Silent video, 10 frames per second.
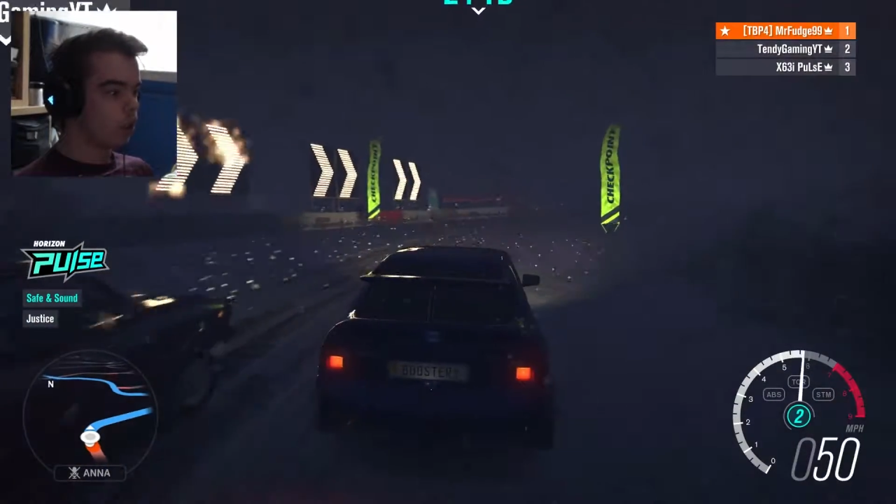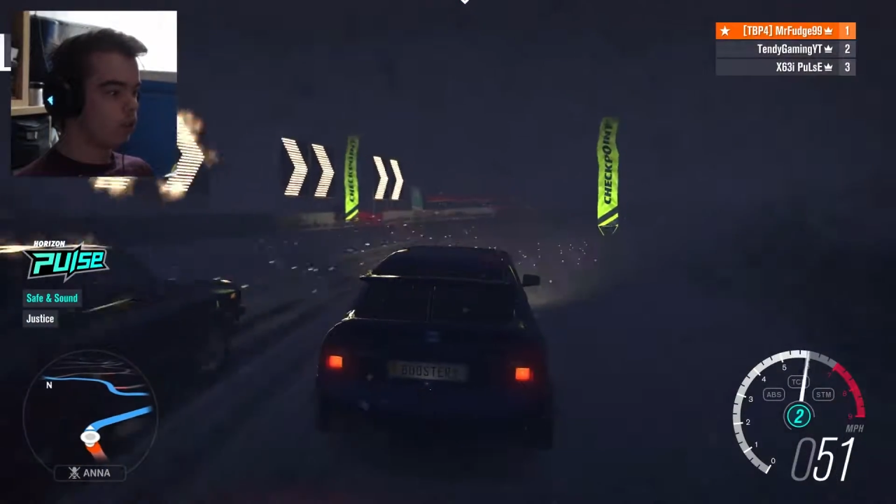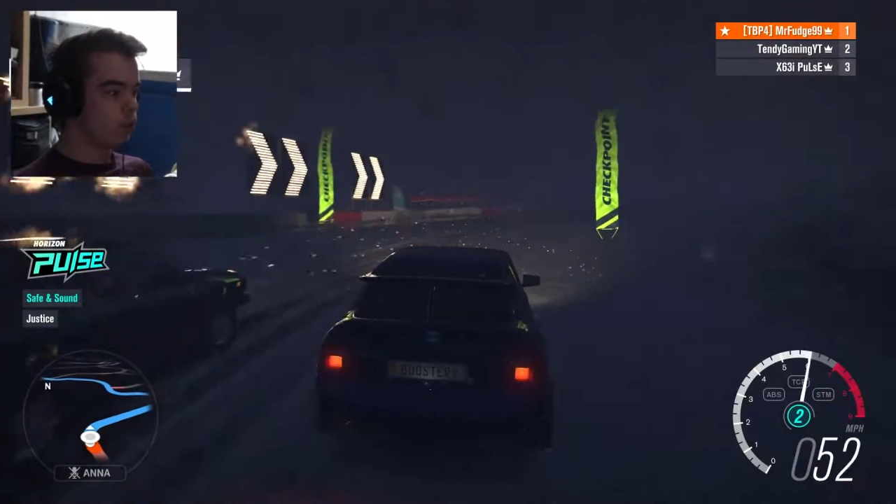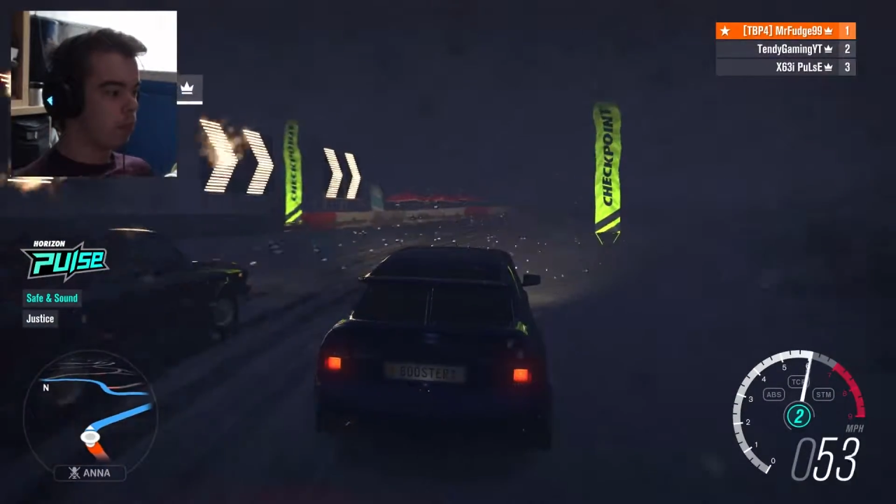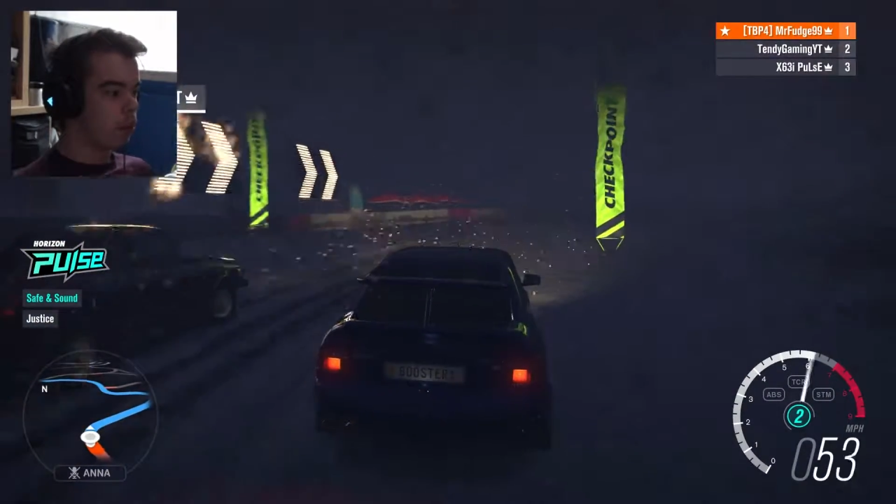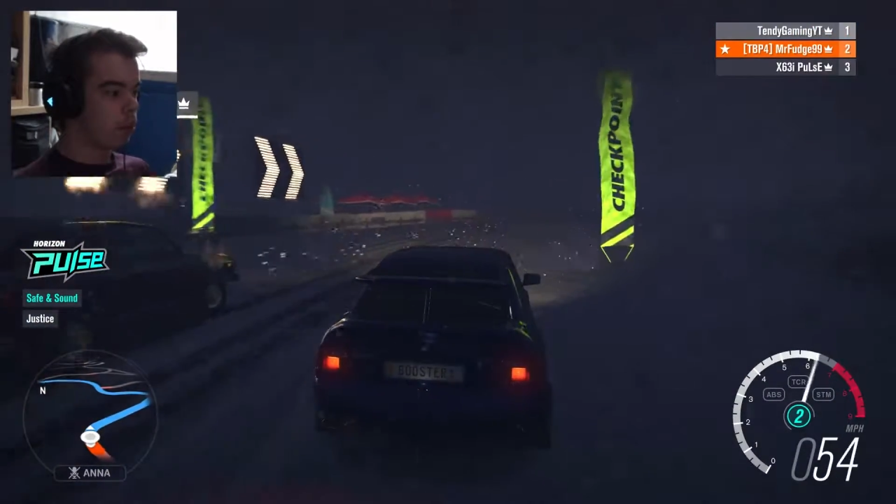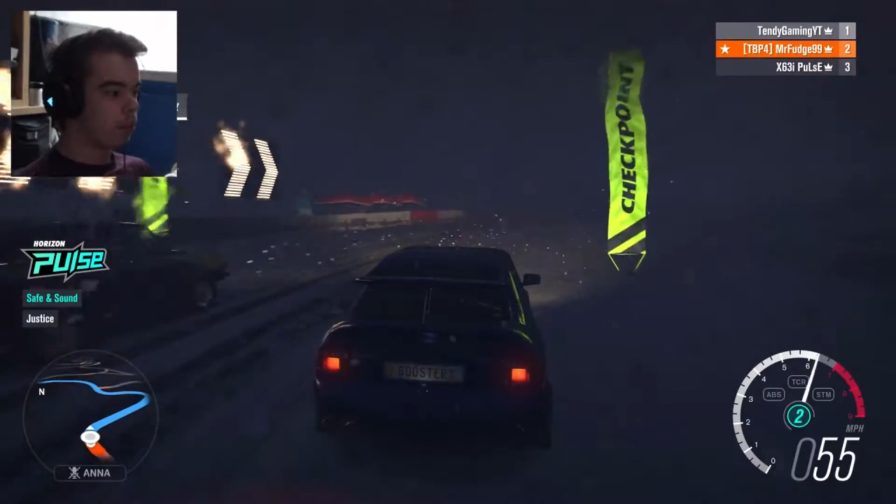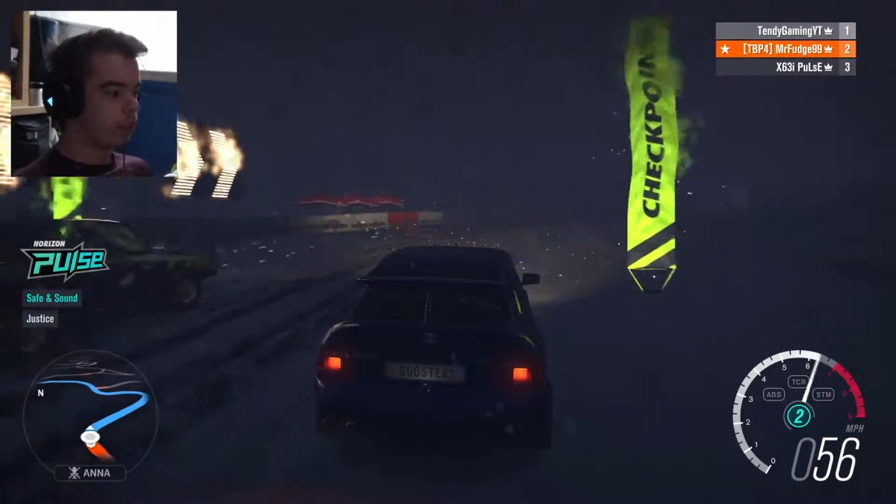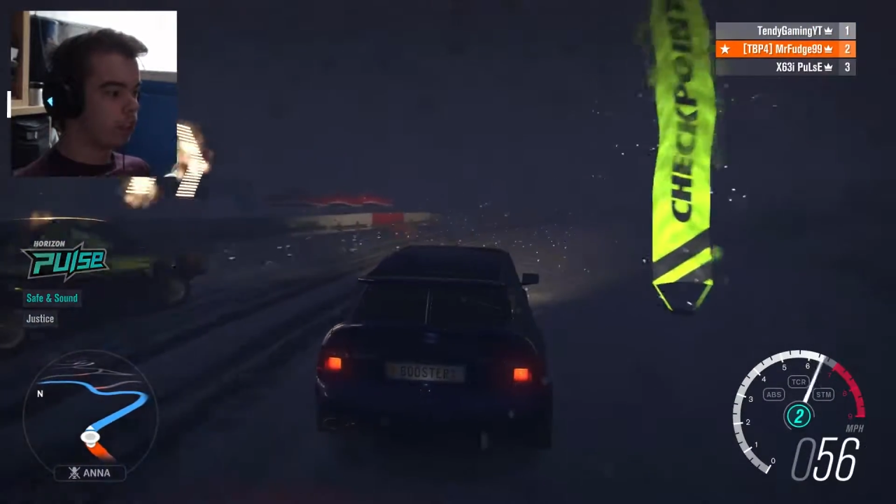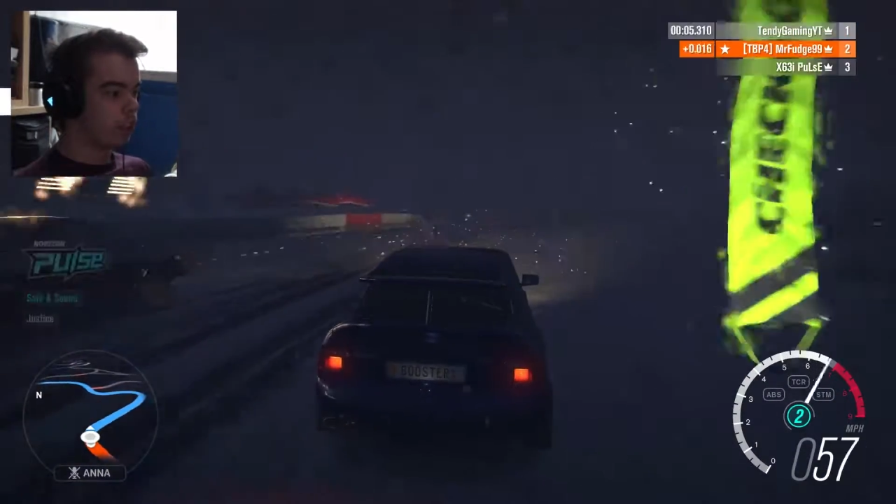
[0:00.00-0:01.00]
gone for power,
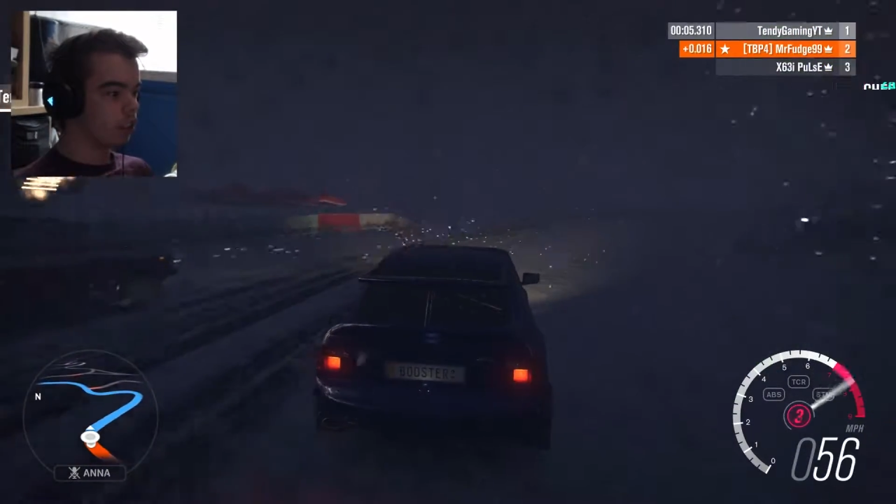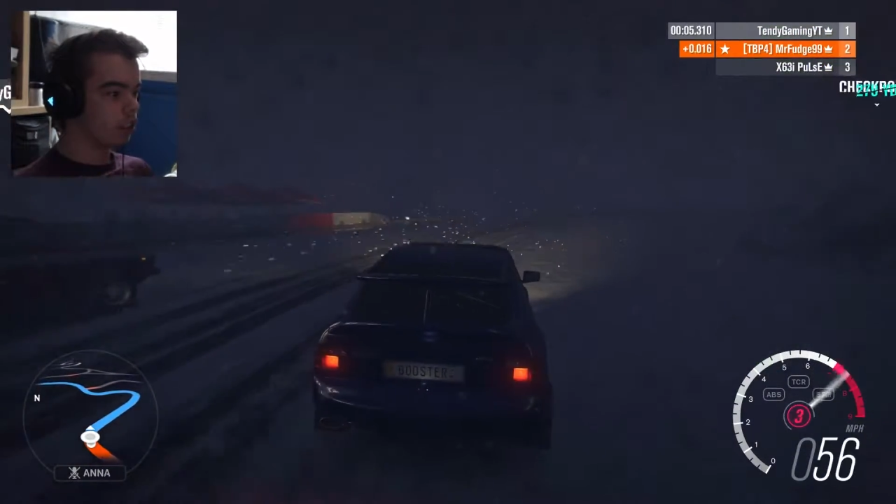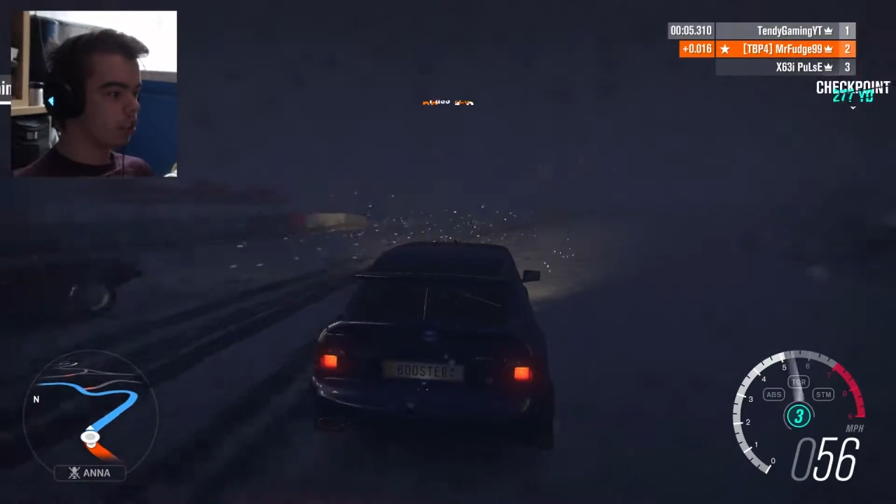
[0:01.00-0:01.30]
haven't you?